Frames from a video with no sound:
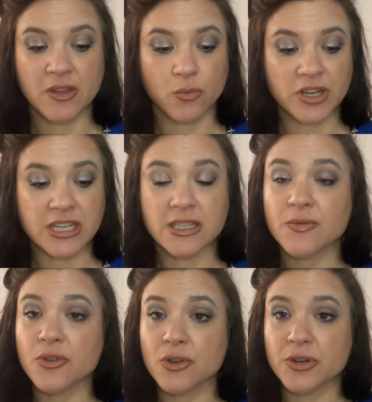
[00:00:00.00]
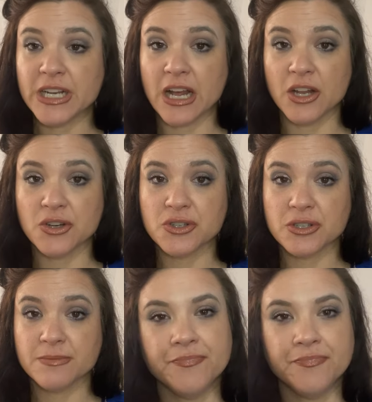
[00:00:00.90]
Retails for
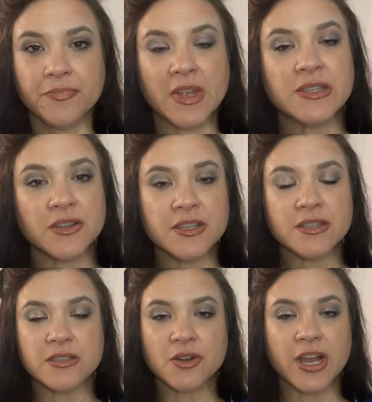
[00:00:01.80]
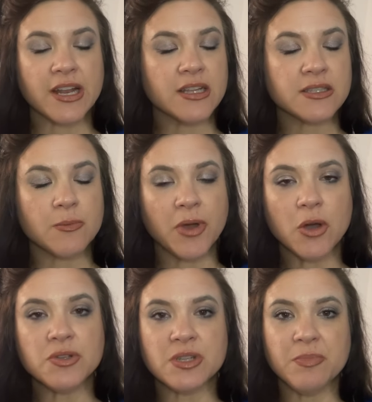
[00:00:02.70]
$30. So this looks great. It's
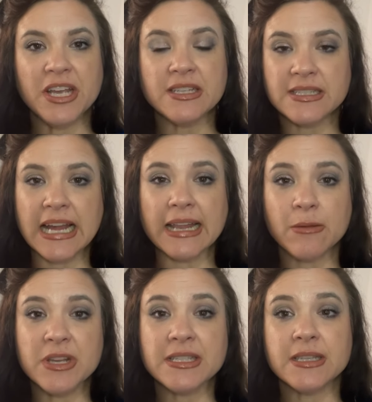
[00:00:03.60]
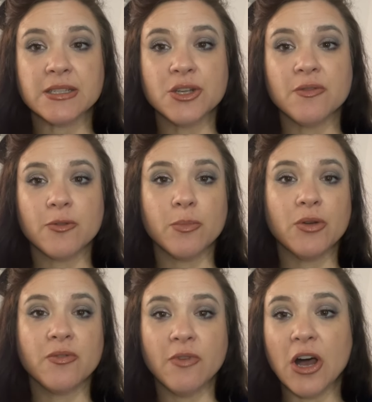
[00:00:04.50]
supposed to be a styling mist that's good for
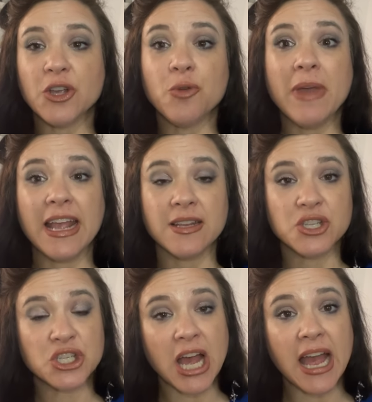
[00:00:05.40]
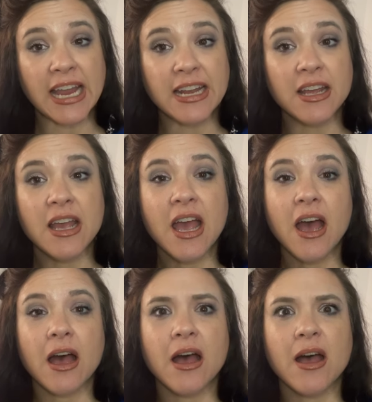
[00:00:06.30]
both volume and shine.
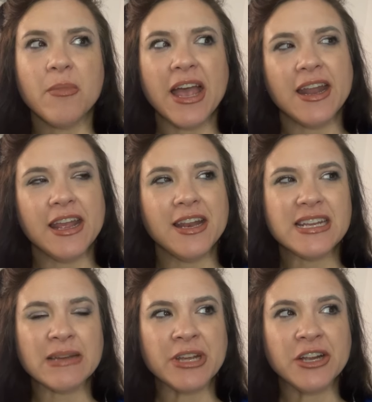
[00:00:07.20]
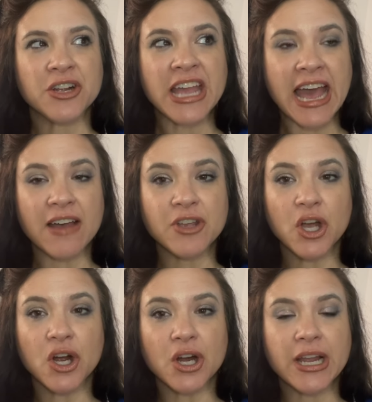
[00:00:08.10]
Um, and anytime I hear
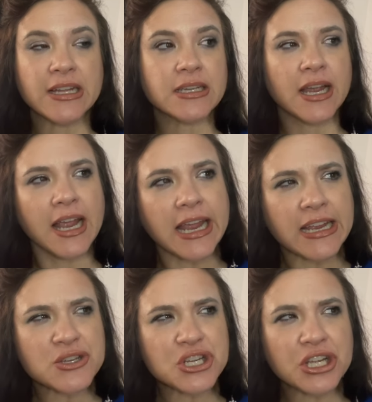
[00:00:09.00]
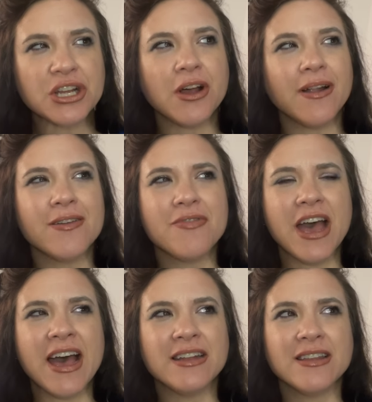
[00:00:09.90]
caviar, anti-aging, all of
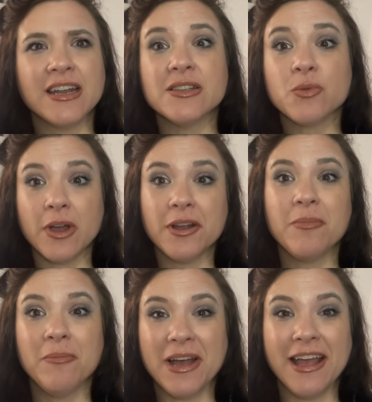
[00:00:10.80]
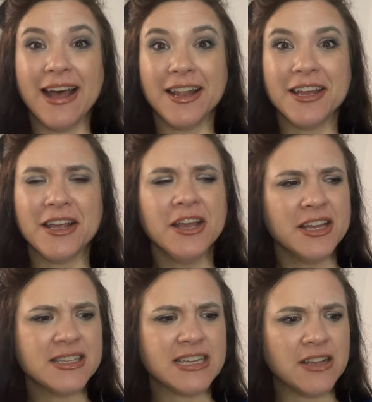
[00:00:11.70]
that, that is right up my alley.
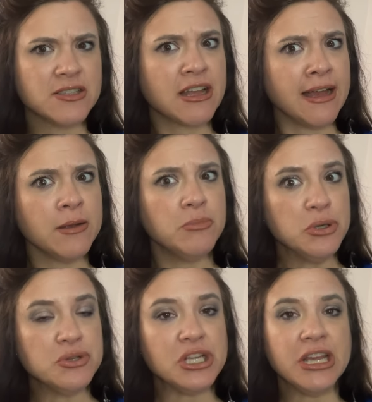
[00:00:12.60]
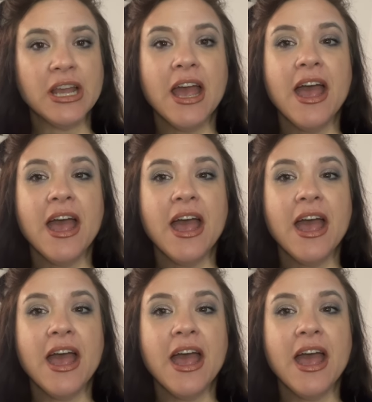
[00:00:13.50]
Sounds kind of bougie